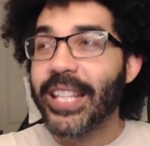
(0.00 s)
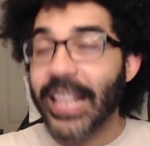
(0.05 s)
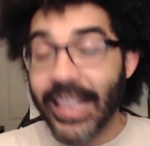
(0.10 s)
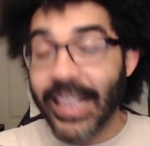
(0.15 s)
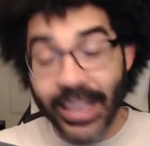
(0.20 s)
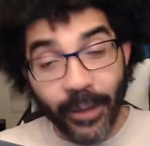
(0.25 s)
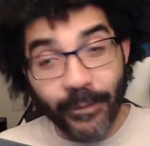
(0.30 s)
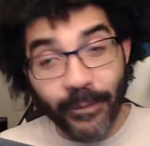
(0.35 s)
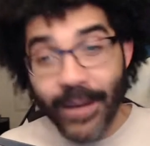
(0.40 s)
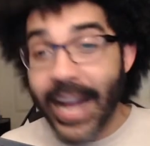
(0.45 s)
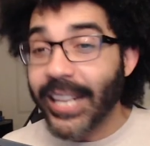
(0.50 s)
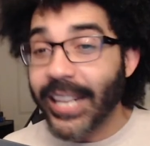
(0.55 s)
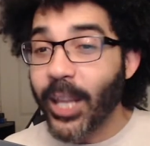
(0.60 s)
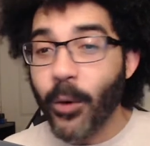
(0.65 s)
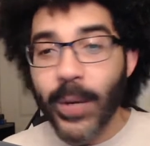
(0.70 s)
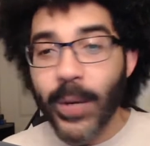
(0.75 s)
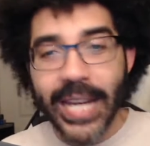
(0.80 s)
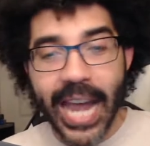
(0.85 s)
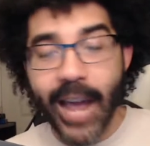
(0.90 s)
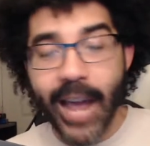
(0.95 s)
the fact that
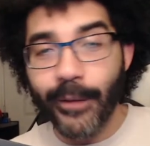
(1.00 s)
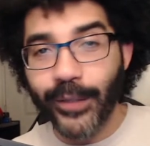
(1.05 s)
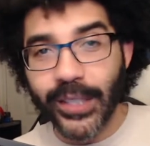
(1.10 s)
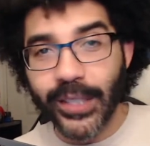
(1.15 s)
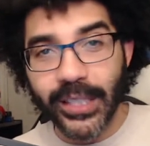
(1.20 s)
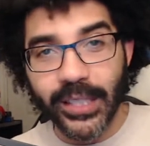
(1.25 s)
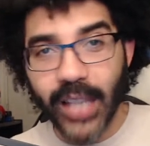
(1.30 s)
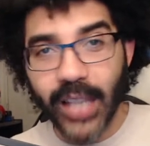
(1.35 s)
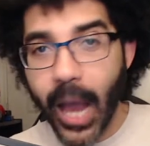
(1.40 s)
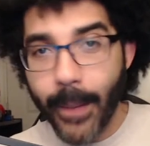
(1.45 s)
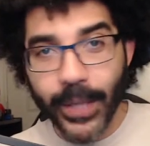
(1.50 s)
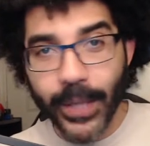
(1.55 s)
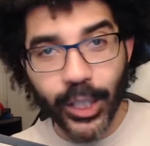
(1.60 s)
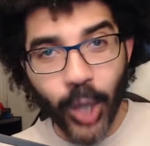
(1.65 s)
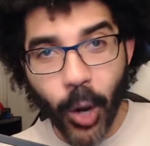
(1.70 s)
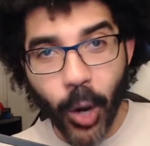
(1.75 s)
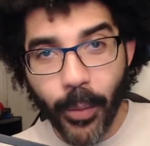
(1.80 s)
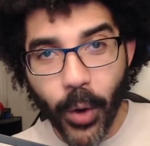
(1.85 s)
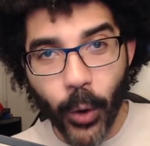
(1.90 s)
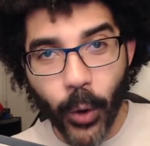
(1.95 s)
we have Tommy
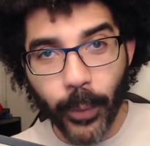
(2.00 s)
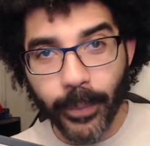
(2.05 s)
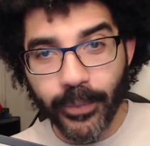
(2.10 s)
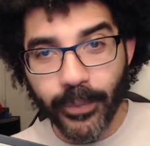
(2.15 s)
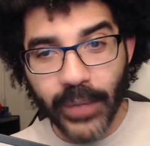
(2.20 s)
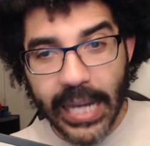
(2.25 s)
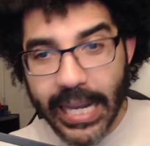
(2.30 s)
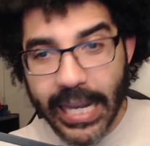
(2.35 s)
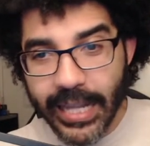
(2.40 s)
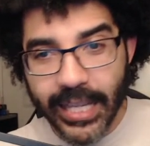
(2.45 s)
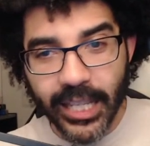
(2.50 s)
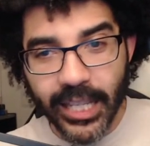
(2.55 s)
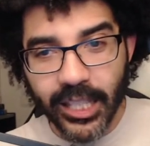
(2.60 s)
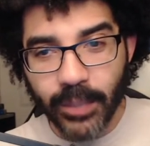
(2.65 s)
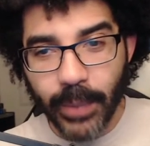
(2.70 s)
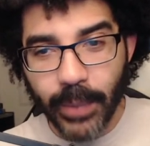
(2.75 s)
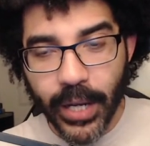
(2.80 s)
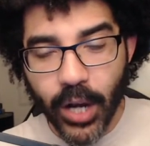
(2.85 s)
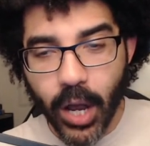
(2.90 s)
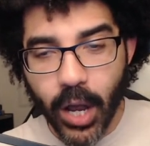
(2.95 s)
Tomo in this
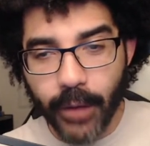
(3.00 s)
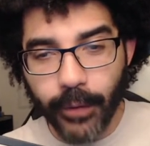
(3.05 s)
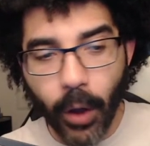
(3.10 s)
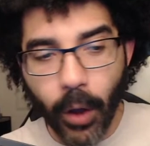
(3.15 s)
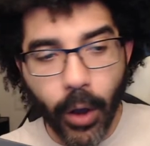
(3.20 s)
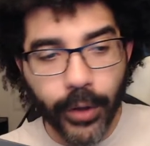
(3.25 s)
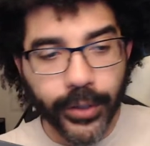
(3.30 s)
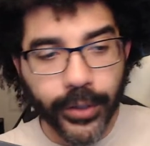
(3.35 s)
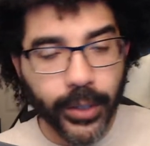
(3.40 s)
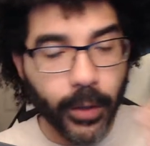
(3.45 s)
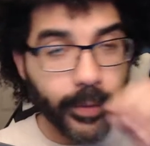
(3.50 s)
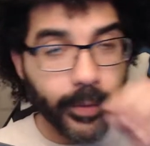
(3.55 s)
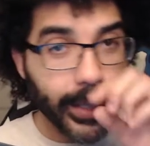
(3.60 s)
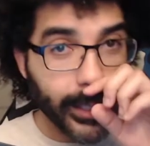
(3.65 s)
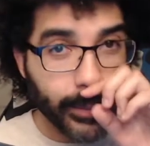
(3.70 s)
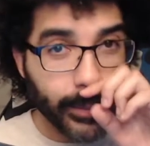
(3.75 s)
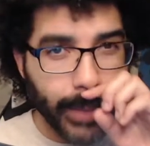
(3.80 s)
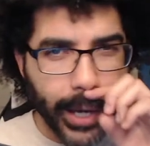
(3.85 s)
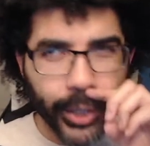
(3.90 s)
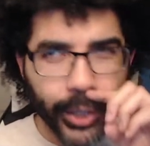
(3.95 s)
spinoff also, this
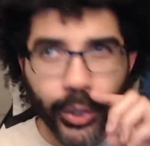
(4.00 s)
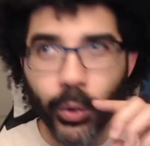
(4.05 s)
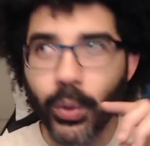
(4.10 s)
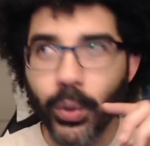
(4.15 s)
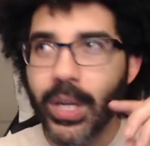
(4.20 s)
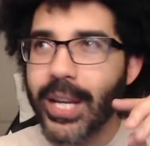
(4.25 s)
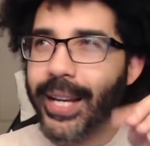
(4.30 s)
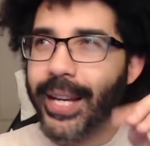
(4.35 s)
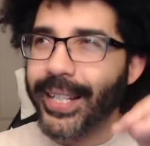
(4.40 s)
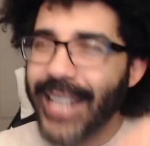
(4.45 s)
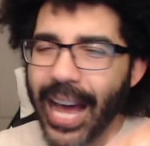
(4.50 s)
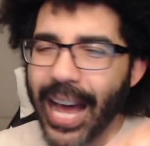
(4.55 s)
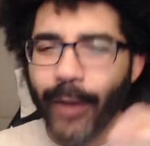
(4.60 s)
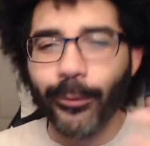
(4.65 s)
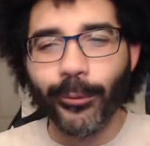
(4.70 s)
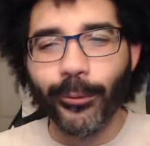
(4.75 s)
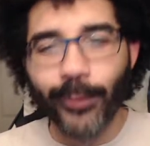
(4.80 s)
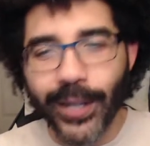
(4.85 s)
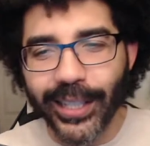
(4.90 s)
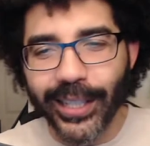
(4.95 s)
special, not
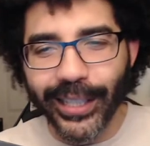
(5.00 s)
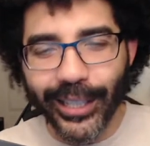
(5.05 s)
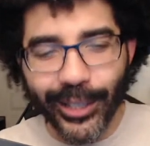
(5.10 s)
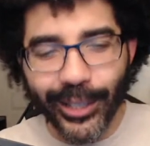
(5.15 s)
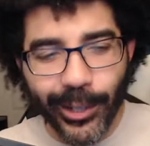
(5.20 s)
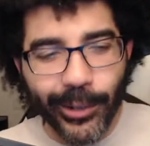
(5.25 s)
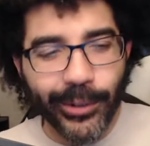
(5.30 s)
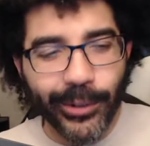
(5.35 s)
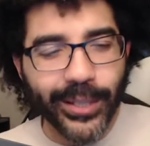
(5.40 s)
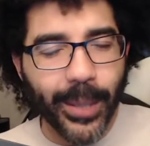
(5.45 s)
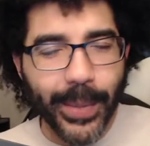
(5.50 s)
really used.